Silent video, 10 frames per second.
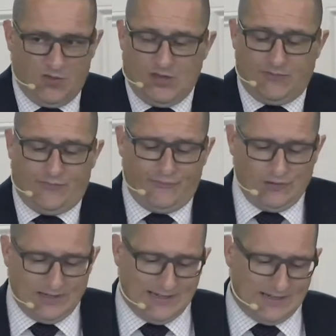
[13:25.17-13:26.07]
They
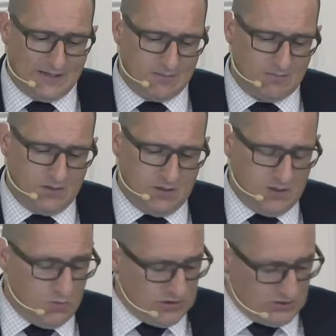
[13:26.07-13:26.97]
flee.
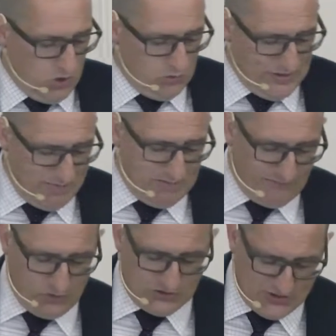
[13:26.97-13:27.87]
We're told there in
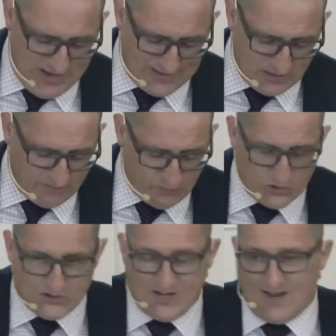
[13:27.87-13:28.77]
verse 9 and
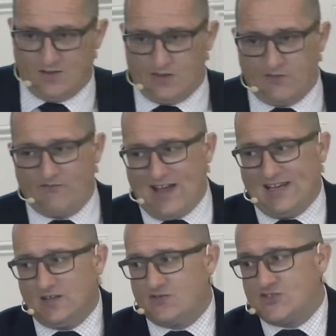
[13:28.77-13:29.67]
verse 10 that the
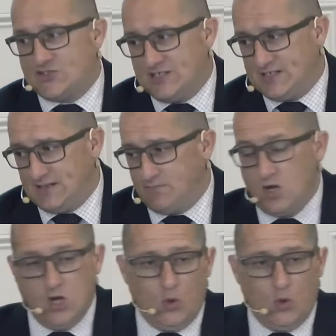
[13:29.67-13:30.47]
valley of Siddim,